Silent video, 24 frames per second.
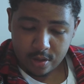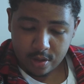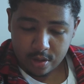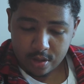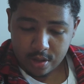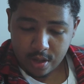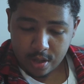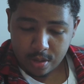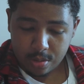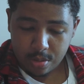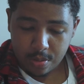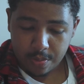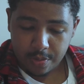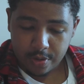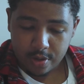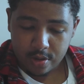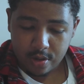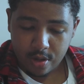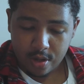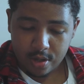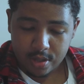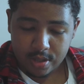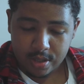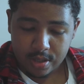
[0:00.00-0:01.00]
look like super
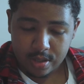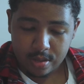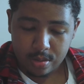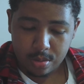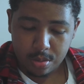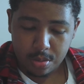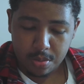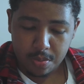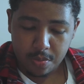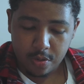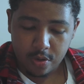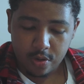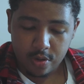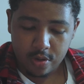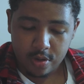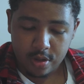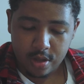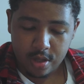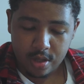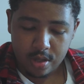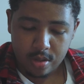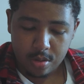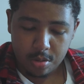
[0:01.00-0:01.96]
glossy and smooth.